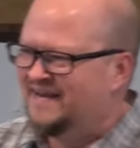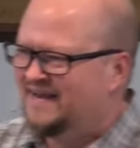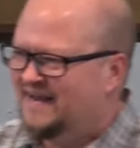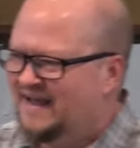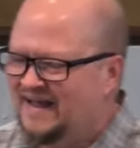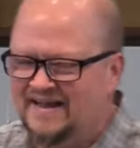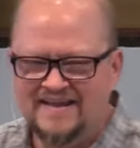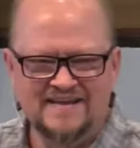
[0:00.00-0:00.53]

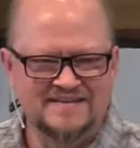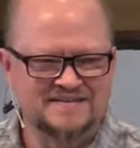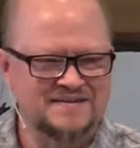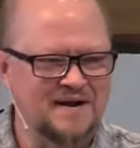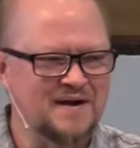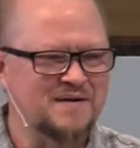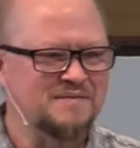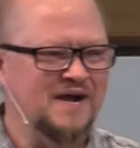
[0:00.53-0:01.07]
uh, he's
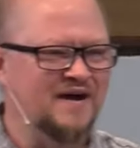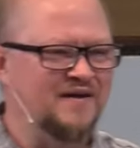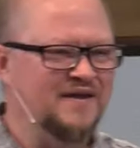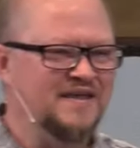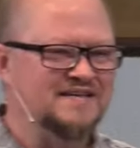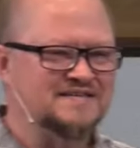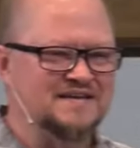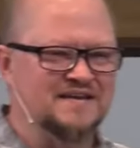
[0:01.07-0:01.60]
talking about
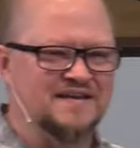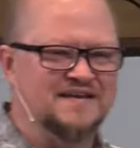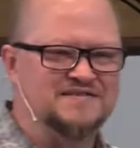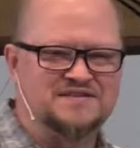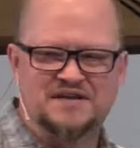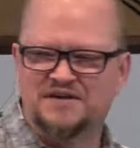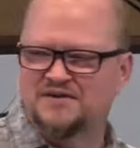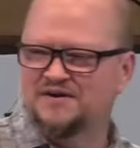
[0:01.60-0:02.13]
is it, is
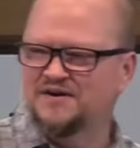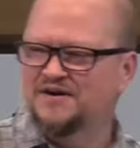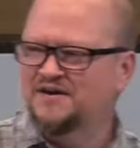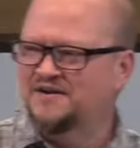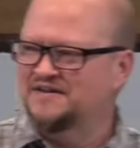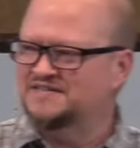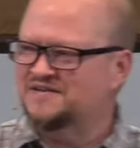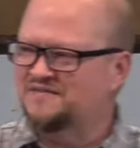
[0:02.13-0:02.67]
it good,
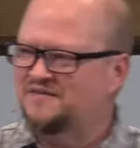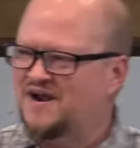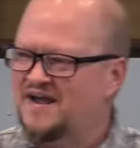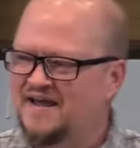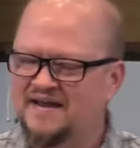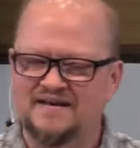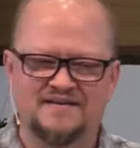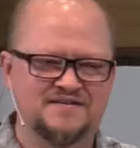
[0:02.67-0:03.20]
is it
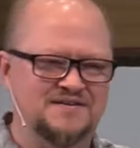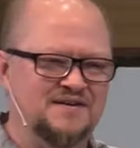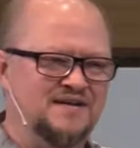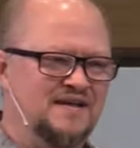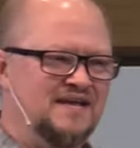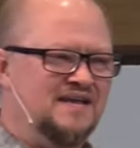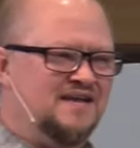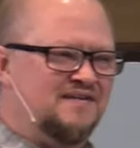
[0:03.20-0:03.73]
right to
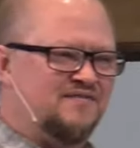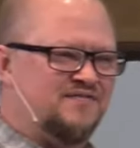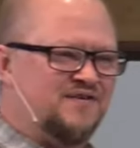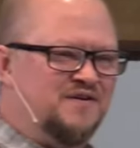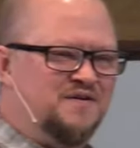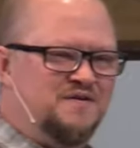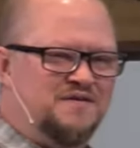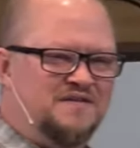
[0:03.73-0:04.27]
eat
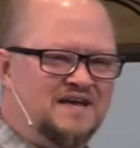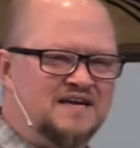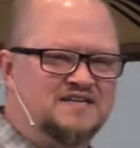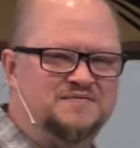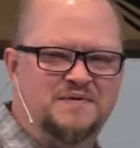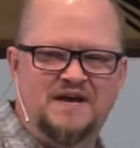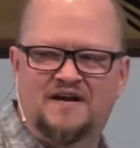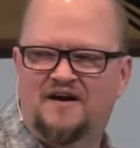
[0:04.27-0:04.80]
food that has
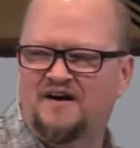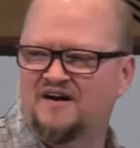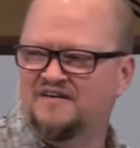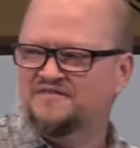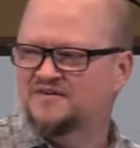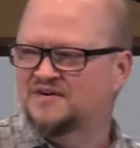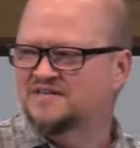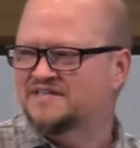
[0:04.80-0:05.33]
been
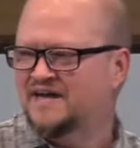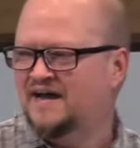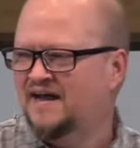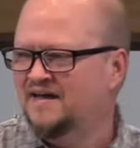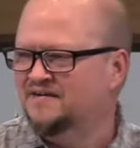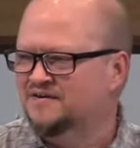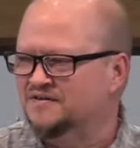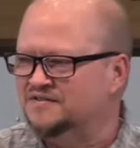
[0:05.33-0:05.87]
offered to
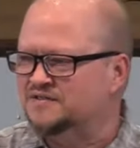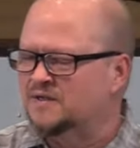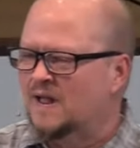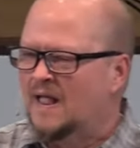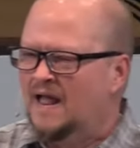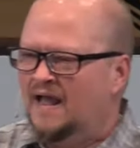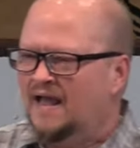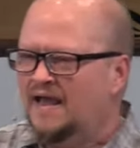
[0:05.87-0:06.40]
idols?
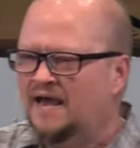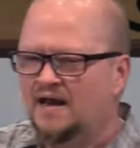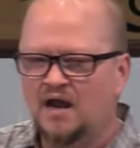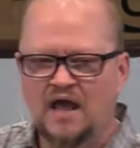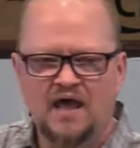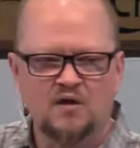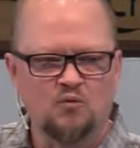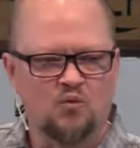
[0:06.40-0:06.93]
And,
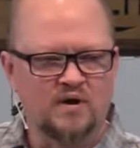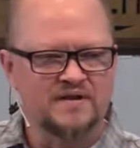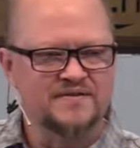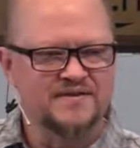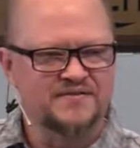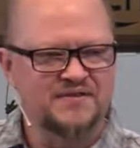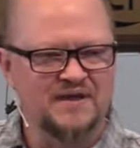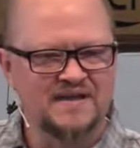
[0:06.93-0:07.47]
and one of
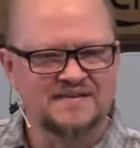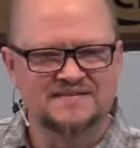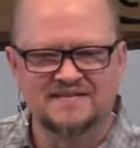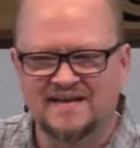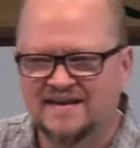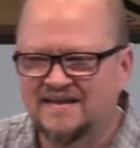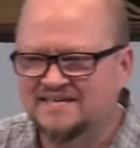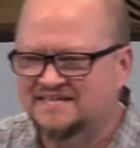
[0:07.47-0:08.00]
the things
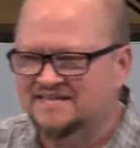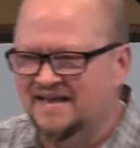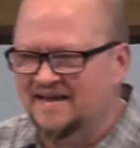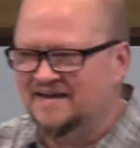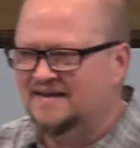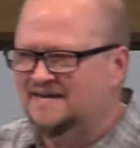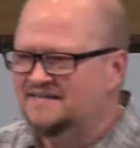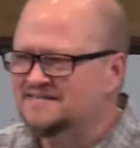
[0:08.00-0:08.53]
that he
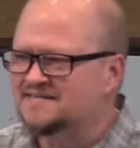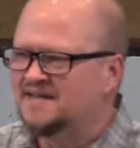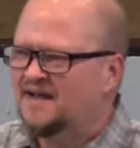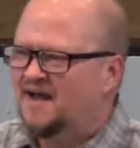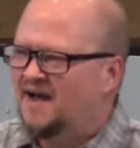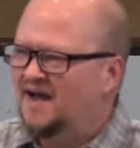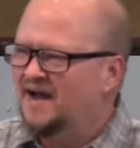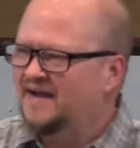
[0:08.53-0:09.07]
says
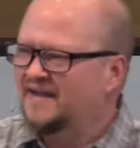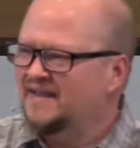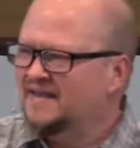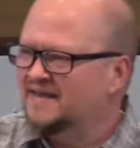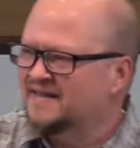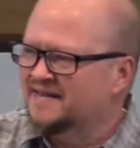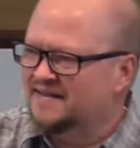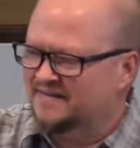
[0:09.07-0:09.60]
uh,
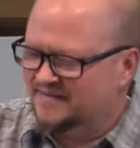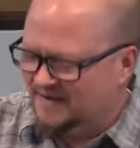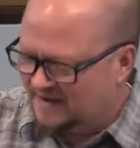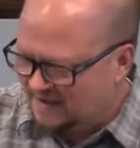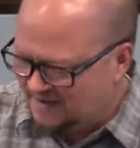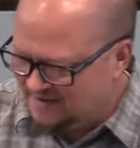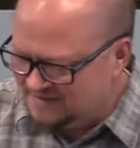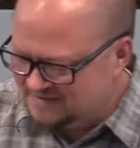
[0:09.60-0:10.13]
in the
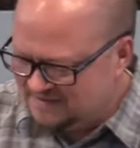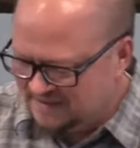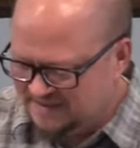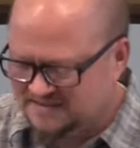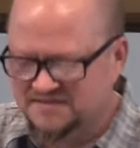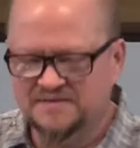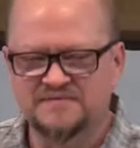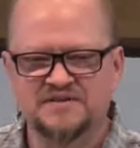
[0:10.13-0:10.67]

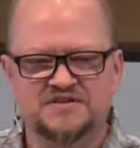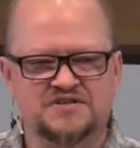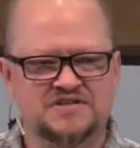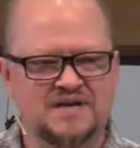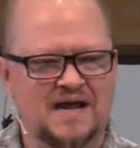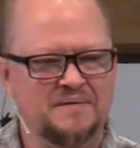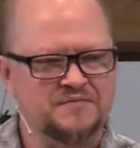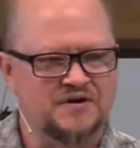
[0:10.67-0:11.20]
context of this
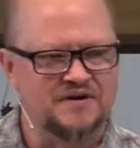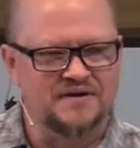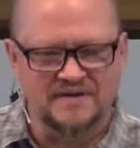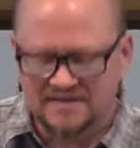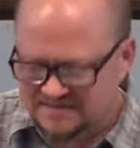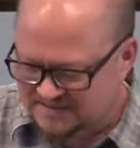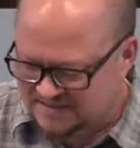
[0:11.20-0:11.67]
chapter is